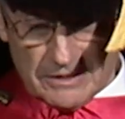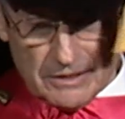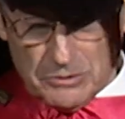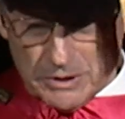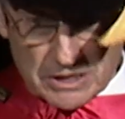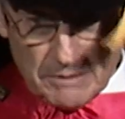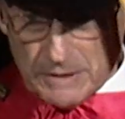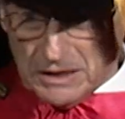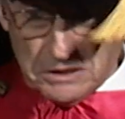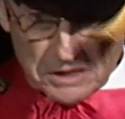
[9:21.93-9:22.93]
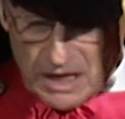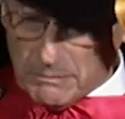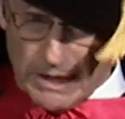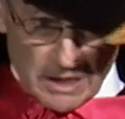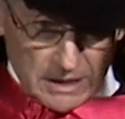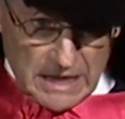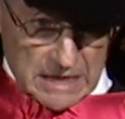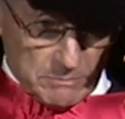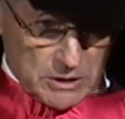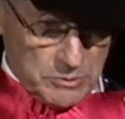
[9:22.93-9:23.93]
doing something none of my other
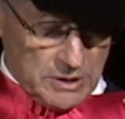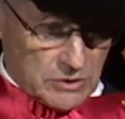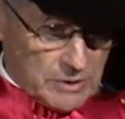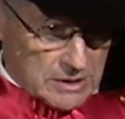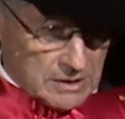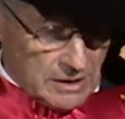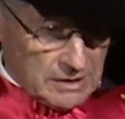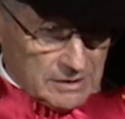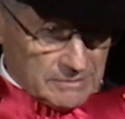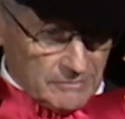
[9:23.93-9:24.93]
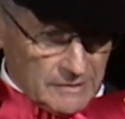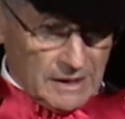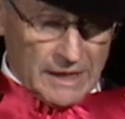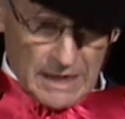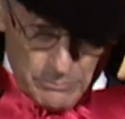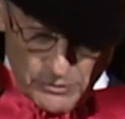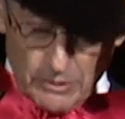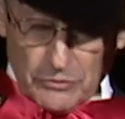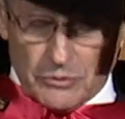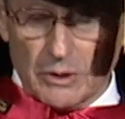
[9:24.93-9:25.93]
classmates were interested in, and I broke
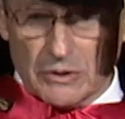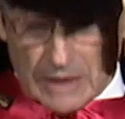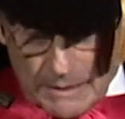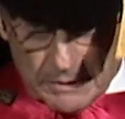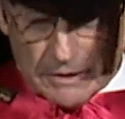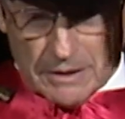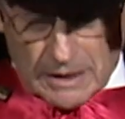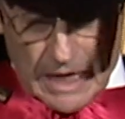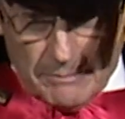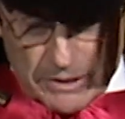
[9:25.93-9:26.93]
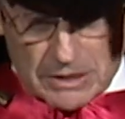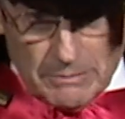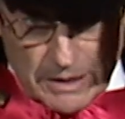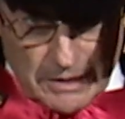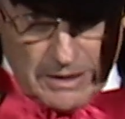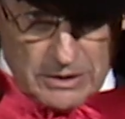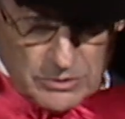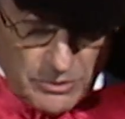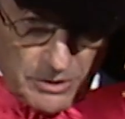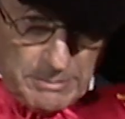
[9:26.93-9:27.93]
through and I was able to accomplish some of the things you
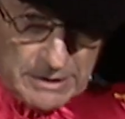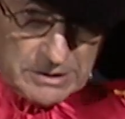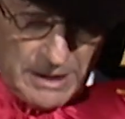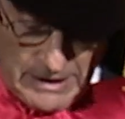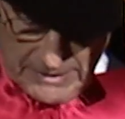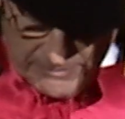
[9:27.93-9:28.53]
heard about today.